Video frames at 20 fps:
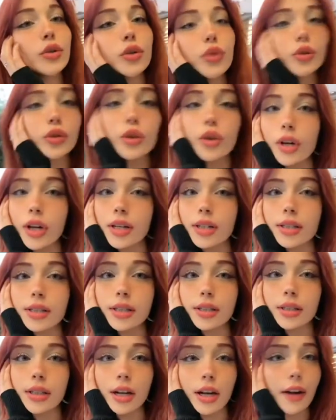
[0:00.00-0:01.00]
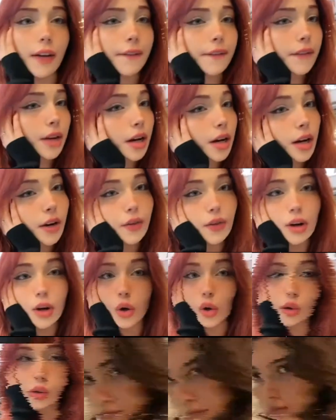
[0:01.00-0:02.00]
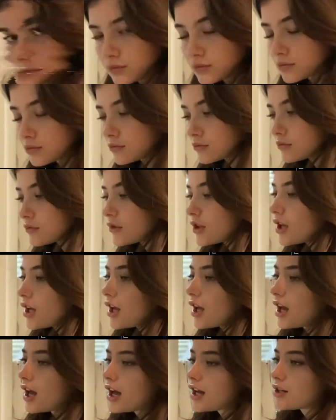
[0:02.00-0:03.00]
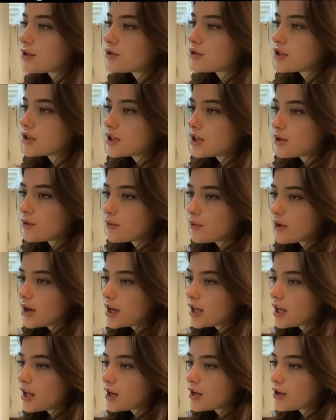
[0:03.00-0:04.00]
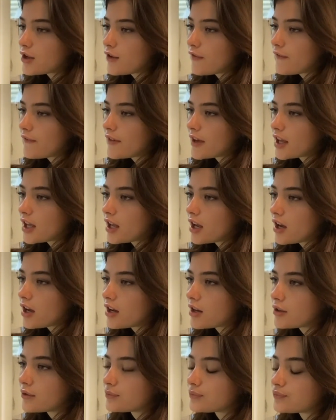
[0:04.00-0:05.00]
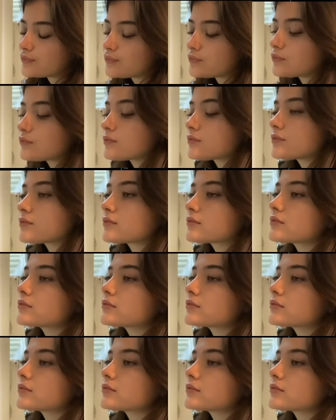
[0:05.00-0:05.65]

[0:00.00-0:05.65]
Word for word: talk about, let's read these comments right quick. Let me update these things. I'm sorry, I can't see y'all's comments. Give me a second.